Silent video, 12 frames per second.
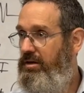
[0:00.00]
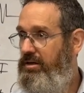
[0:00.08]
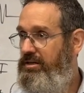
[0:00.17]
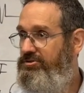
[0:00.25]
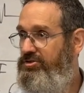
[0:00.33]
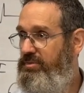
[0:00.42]

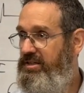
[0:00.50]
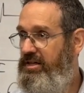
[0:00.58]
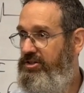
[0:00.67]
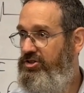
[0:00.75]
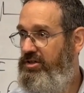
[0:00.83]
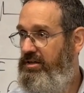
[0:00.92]

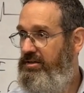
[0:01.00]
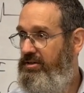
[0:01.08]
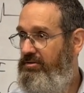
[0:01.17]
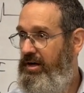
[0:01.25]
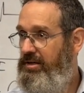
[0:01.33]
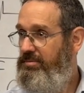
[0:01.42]
instrumentation idea,
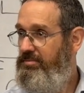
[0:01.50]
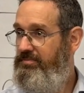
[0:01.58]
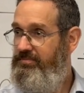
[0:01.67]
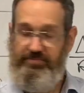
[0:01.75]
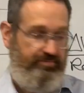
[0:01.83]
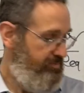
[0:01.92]
right?
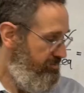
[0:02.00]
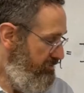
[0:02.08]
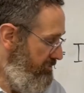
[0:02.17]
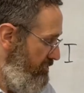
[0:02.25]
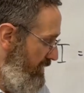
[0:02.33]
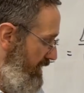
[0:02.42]

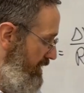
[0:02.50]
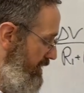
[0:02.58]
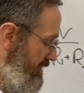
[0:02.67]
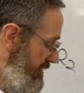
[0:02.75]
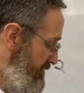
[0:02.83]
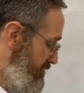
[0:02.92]

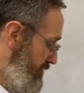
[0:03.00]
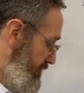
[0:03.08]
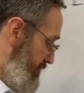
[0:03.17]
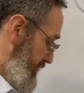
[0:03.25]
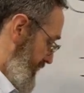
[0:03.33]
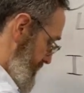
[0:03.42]
Let's review
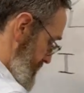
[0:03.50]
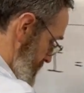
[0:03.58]
that.